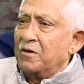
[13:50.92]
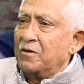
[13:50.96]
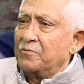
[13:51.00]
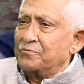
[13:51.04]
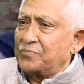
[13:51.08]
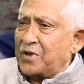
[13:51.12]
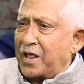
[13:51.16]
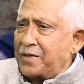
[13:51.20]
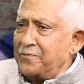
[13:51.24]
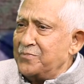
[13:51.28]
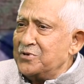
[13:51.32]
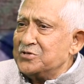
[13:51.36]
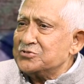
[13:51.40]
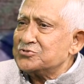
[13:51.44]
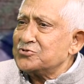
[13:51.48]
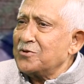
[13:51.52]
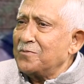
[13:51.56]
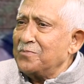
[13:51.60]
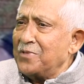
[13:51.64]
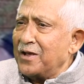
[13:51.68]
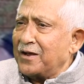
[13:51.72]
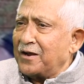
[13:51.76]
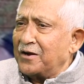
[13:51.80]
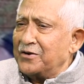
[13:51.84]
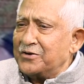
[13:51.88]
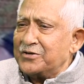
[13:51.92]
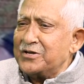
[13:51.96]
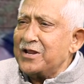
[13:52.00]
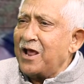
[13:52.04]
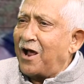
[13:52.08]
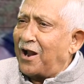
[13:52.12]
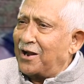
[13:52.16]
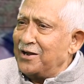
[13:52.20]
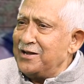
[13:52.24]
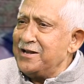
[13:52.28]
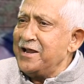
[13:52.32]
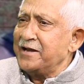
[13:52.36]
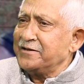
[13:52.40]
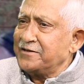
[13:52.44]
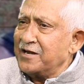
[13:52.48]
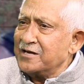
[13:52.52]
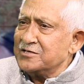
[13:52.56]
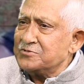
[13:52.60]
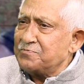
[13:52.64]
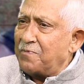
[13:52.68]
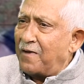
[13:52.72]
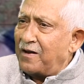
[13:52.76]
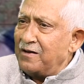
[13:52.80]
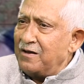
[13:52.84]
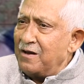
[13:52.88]
Prime Minister of the country hardly attends
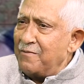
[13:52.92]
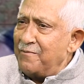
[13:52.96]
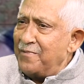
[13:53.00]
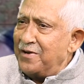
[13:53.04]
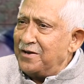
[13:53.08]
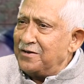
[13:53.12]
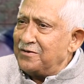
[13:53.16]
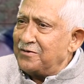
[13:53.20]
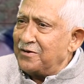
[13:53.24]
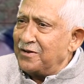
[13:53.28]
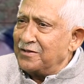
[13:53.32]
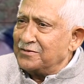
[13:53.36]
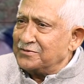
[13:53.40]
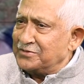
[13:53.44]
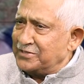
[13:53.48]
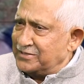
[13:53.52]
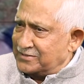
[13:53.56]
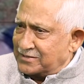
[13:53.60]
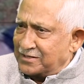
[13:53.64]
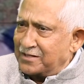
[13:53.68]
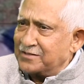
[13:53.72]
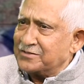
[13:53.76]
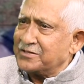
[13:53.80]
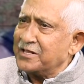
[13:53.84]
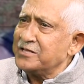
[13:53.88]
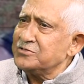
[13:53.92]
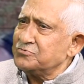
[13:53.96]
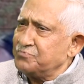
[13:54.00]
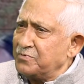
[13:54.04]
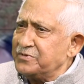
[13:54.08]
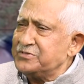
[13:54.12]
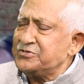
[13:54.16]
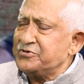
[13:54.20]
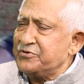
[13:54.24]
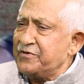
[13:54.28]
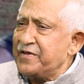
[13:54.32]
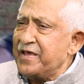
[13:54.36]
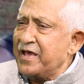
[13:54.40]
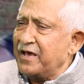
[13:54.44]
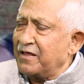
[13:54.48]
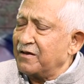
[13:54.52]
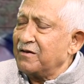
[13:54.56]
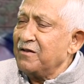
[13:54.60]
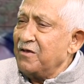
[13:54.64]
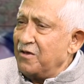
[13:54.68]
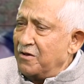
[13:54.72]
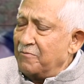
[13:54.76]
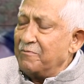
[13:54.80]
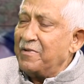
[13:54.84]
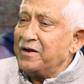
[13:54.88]
Parliament. These are things which we hear.
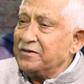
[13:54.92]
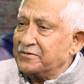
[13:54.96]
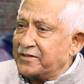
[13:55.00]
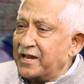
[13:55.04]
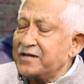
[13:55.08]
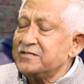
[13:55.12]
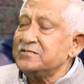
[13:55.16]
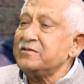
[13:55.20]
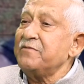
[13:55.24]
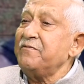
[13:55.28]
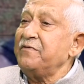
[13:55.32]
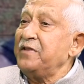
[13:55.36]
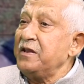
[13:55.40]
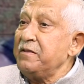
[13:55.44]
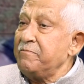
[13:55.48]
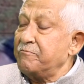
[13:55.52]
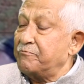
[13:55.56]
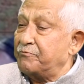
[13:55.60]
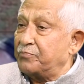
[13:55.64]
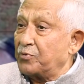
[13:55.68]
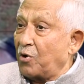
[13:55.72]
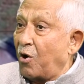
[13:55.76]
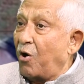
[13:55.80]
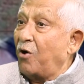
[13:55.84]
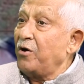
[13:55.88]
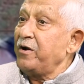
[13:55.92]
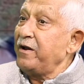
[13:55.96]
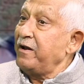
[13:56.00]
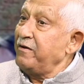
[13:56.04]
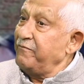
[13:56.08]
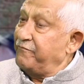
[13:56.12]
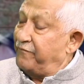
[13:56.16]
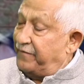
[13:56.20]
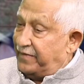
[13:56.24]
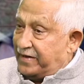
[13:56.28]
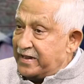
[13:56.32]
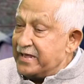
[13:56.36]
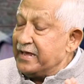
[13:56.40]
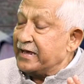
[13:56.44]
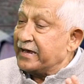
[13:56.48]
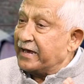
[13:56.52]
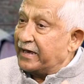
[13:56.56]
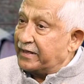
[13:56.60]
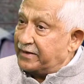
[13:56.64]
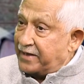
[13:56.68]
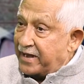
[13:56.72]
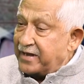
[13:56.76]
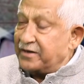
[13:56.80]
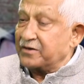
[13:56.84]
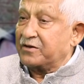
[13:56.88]
But that is a very broad and very
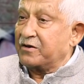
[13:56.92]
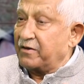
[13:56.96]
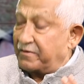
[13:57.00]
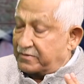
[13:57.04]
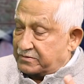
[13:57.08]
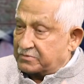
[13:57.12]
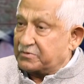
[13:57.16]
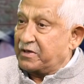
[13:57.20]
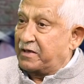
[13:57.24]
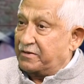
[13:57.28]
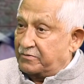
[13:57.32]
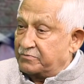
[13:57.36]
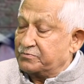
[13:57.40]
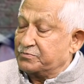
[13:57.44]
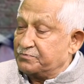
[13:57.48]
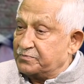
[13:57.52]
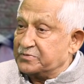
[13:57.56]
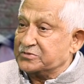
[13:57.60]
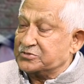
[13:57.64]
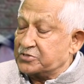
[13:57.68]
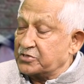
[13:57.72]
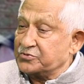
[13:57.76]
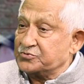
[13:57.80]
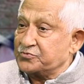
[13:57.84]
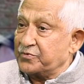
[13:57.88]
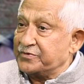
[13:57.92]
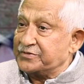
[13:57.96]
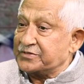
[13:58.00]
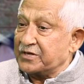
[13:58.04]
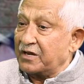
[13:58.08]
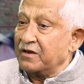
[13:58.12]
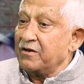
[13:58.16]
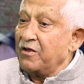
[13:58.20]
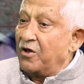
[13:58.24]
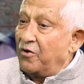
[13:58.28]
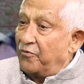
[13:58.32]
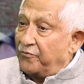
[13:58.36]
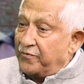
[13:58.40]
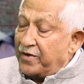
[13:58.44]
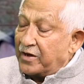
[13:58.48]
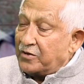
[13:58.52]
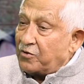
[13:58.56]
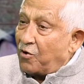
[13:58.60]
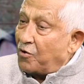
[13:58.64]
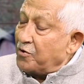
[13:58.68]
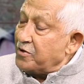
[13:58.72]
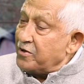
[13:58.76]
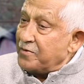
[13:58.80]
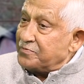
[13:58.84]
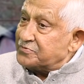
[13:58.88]
correct situation. We are
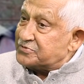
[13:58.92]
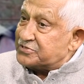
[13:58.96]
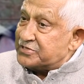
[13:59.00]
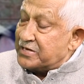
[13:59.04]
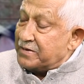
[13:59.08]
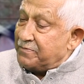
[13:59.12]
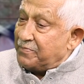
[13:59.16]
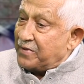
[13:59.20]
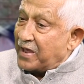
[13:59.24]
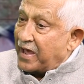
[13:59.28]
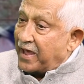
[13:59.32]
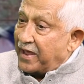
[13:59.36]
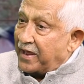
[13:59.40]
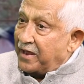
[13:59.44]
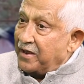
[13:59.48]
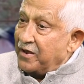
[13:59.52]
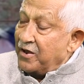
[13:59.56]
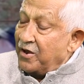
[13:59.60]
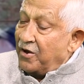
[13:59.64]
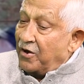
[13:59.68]
talking about CBI.